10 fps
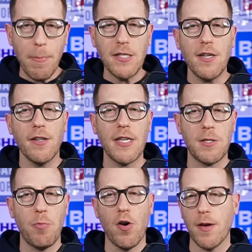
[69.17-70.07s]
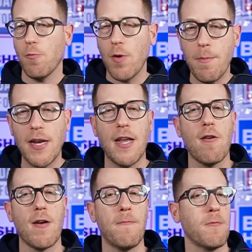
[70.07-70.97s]
Up until this point, we've been
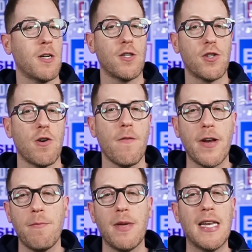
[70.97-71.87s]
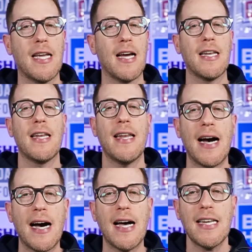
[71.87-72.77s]
hearing from conservative media
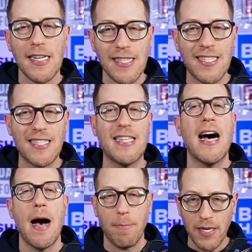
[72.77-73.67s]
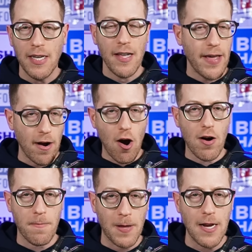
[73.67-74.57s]
nonstop that
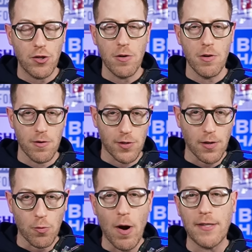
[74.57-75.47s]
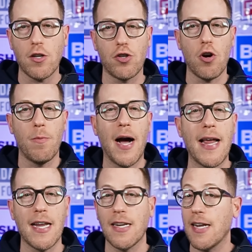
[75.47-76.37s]
RFK Jr. is a threat to Joe
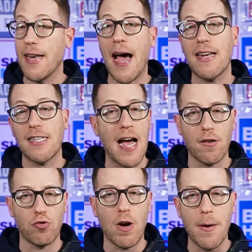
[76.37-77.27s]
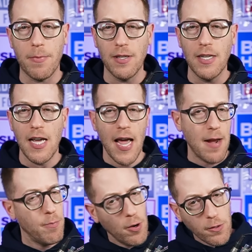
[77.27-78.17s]
Biden, not Donald Trump.
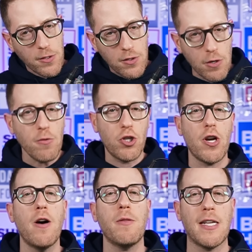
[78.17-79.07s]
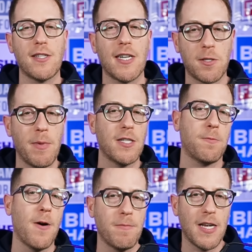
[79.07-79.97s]
And polls do show that 6
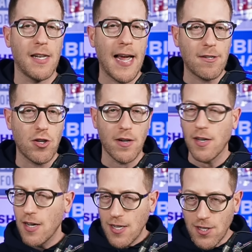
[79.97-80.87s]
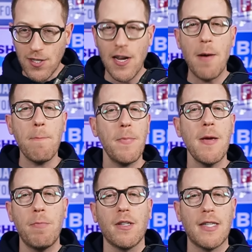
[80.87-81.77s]
months from the election, some
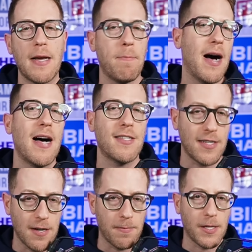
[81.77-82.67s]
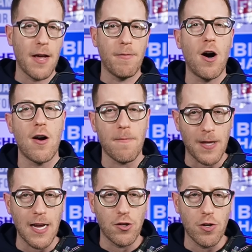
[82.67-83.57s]
people think positively of
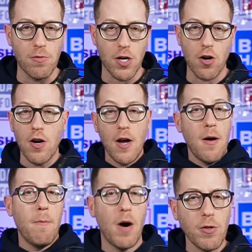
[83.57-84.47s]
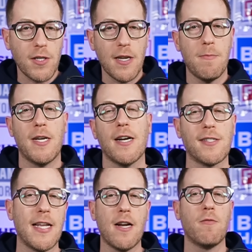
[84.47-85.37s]
RFK Jr., mostly
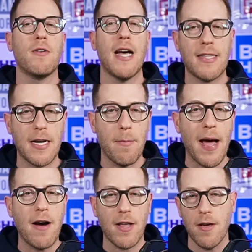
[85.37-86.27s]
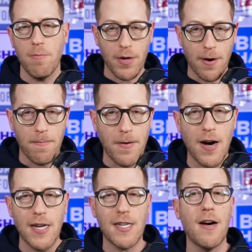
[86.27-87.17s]
because they know nothing about him but are
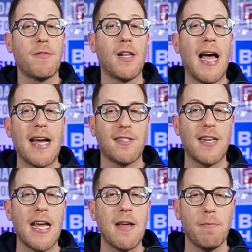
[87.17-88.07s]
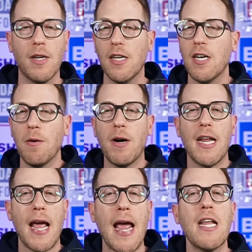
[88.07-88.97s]
fond of the last name.
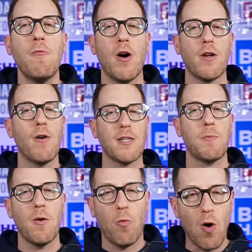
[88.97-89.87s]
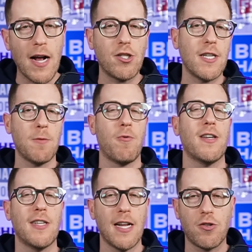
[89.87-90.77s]
But anyone who has been watching the
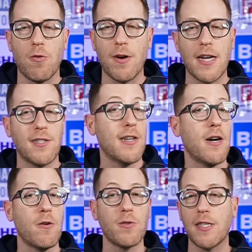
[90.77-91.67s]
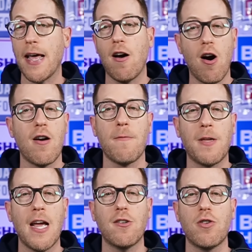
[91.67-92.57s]
presidential race knows that
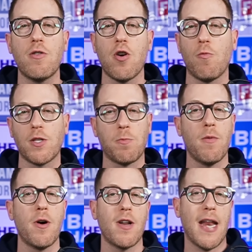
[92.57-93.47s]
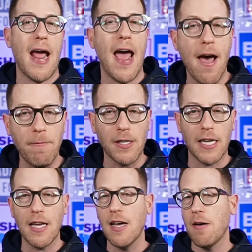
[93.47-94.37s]
RFK Jr. was promoted
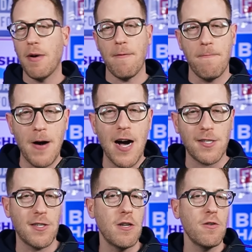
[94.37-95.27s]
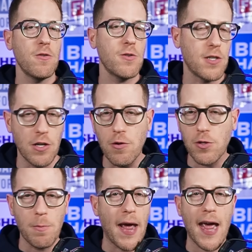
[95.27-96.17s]
heavily by Fox News,
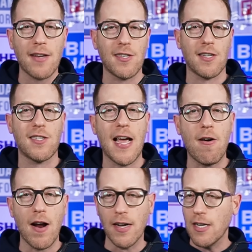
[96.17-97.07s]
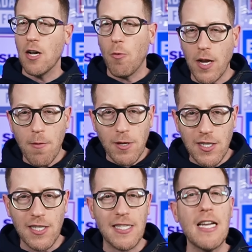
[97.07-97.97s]
Newsmax, etc., when he
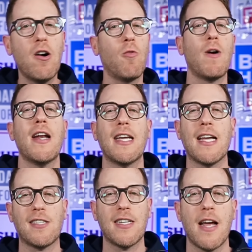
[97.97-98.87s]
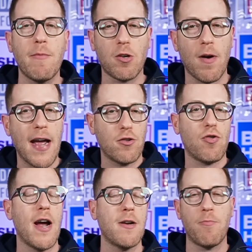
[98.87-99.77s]
was still running as a
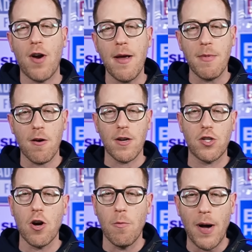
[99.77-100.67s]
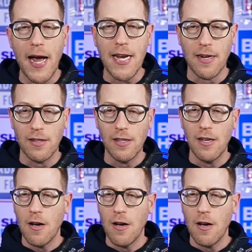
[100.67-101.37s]
Democrat trying to primary Joe Biden.